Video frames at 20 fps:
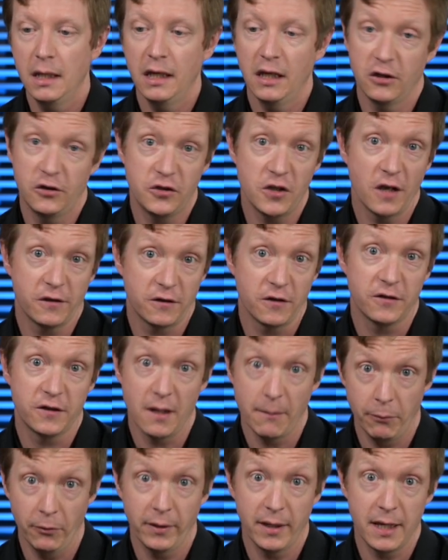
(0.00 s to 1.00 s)
It's just a
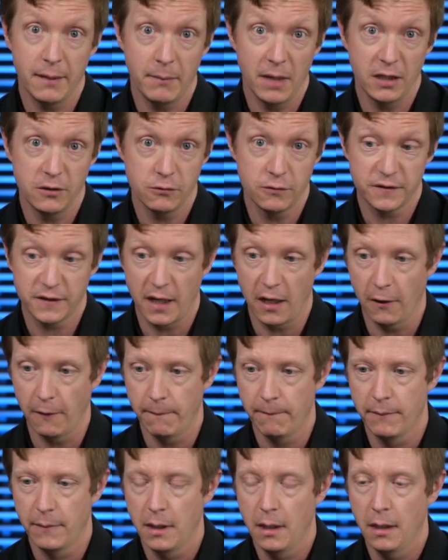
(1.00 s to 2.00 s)
simple A major scale,
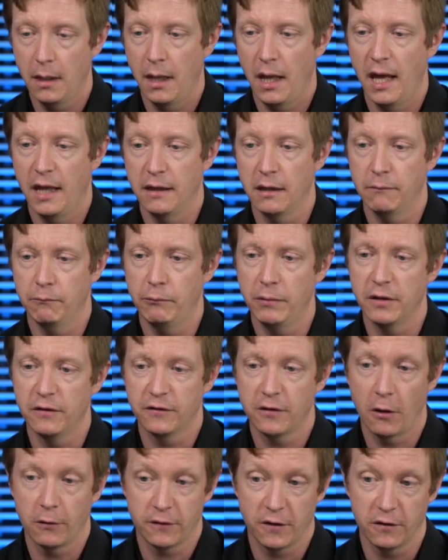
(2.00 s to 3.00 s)
and it
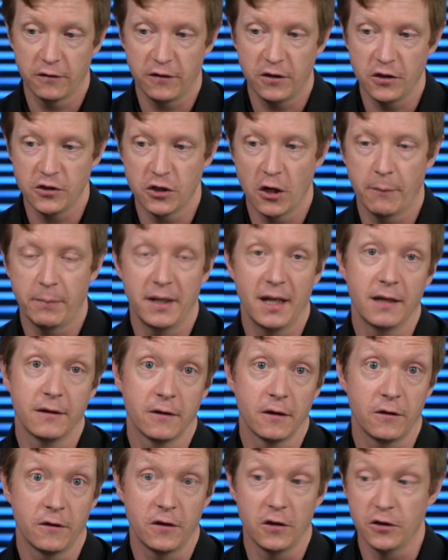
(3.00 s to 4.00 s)
starts on C sharp and ends
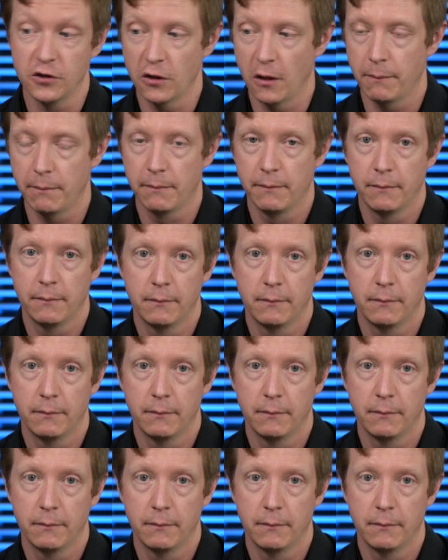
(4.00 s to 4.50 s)
on C sharp.